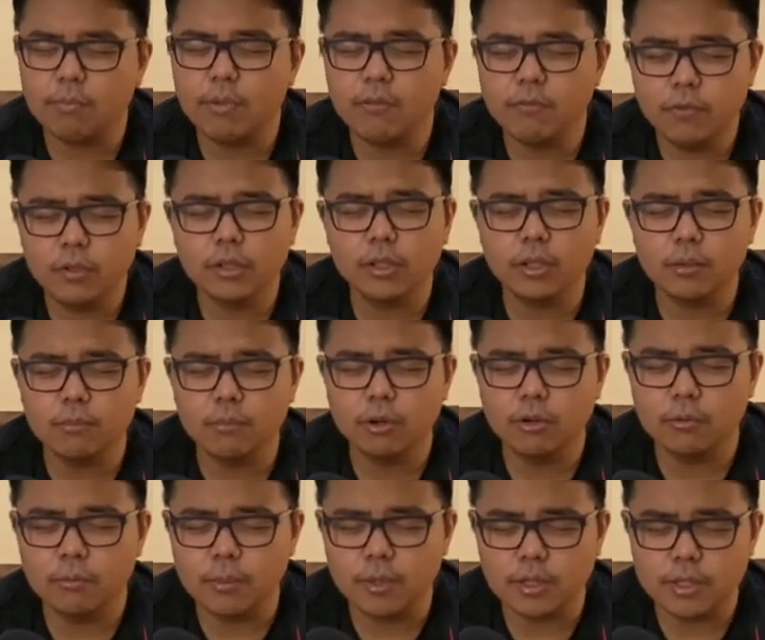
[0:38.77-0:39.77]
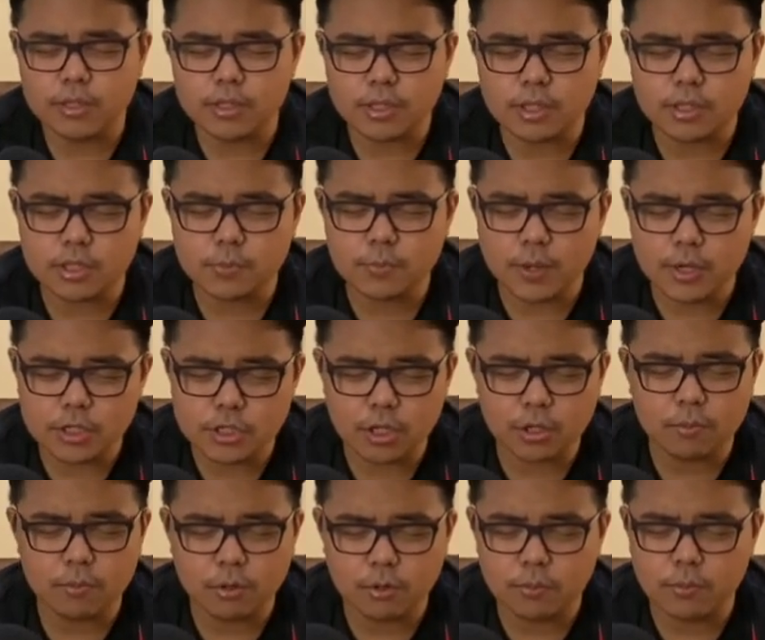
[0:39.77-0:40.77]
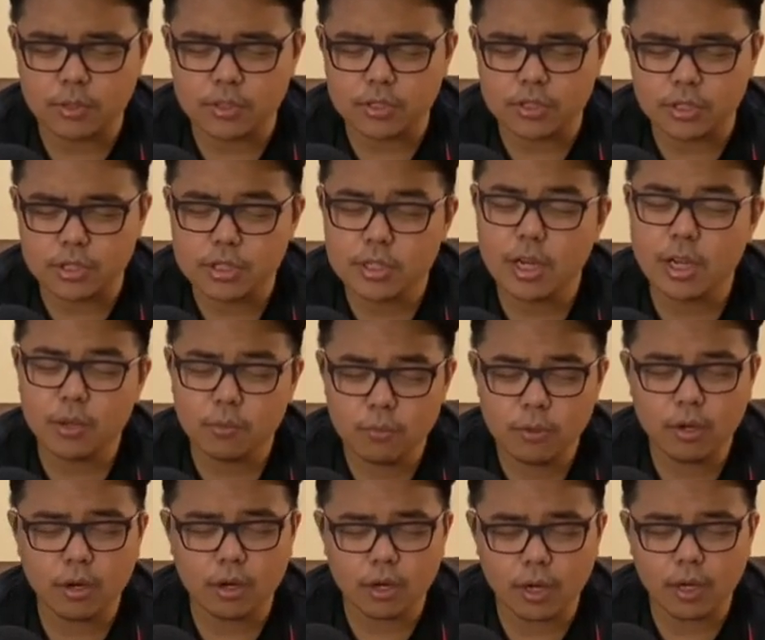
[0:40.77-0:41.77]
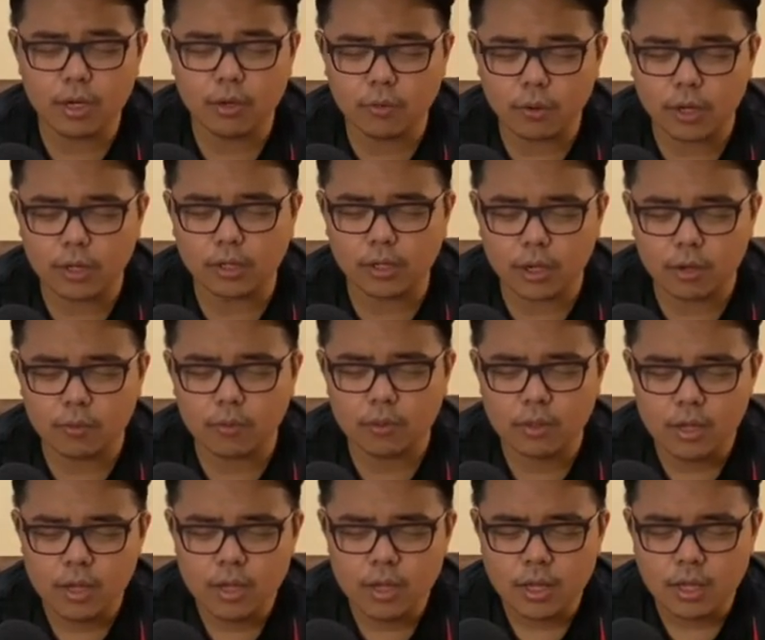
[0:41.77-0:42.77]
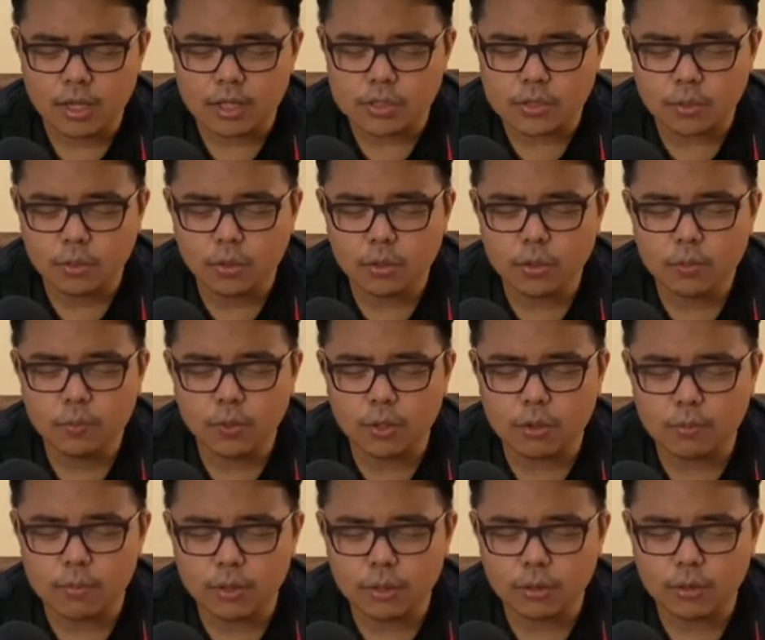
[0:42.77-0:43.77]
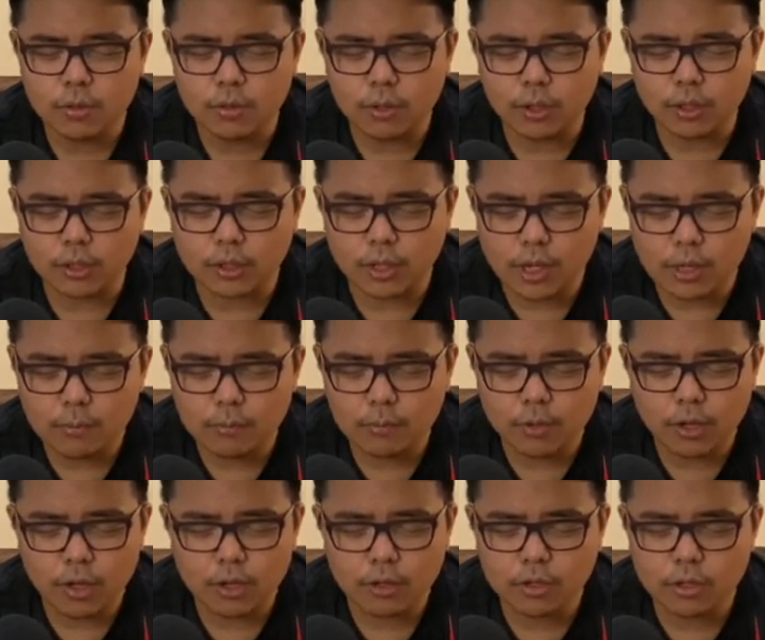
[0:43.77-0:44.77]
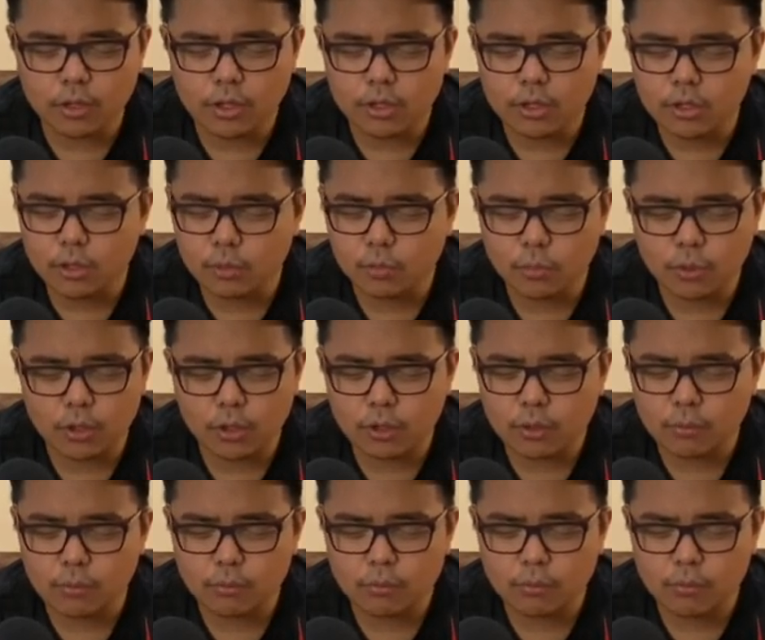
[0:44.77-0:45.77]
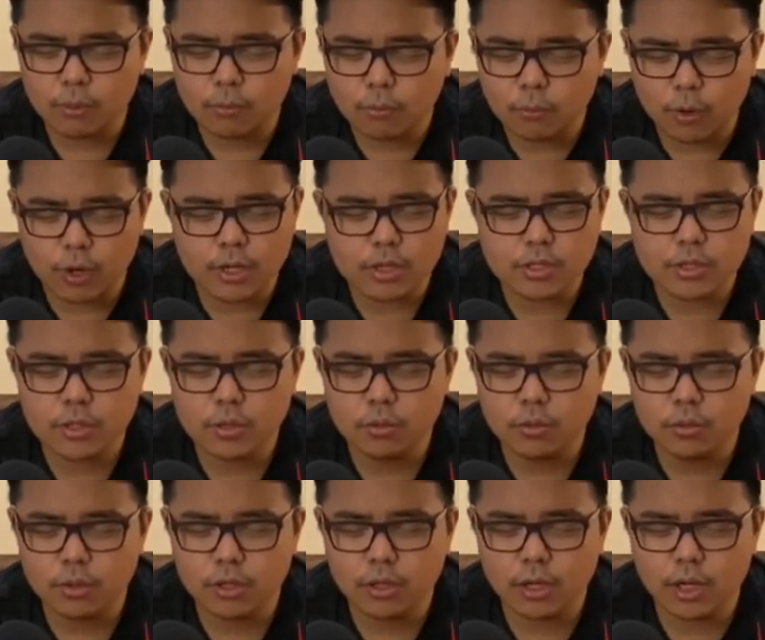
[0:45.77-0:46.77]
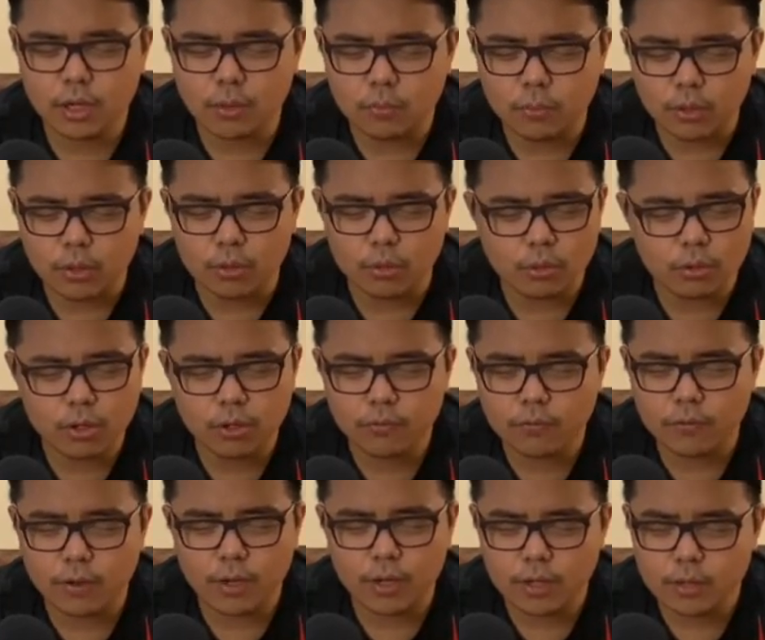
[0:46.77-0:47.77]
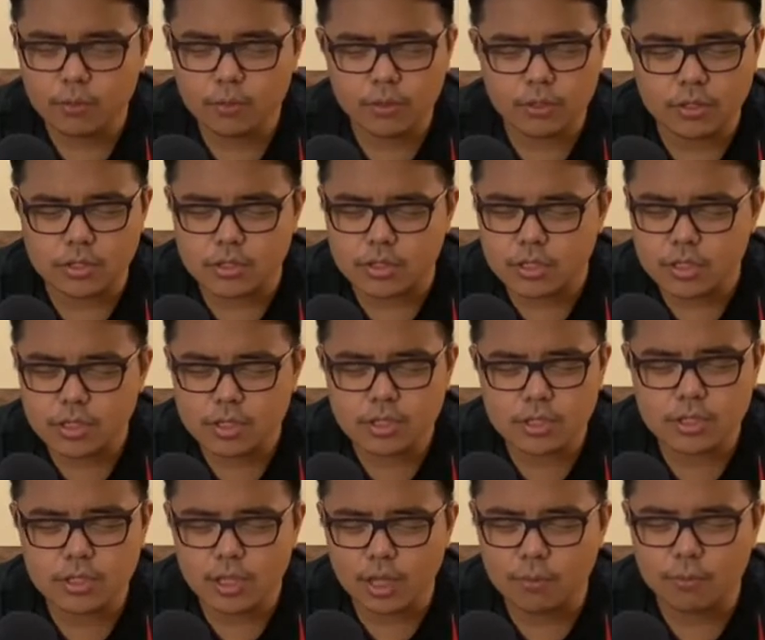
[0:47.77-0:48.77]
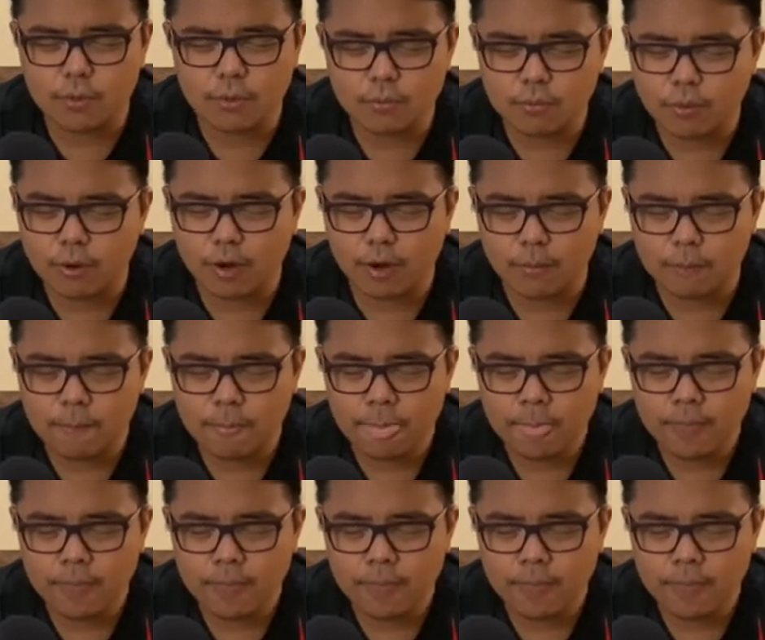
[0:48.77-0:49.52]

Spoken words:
pivotal moments and special moments, just like we are in right now. And so, Lord, we commit to you our time together in your word. We praise you, Lord, and we glorify you. In Jesus' name we pray.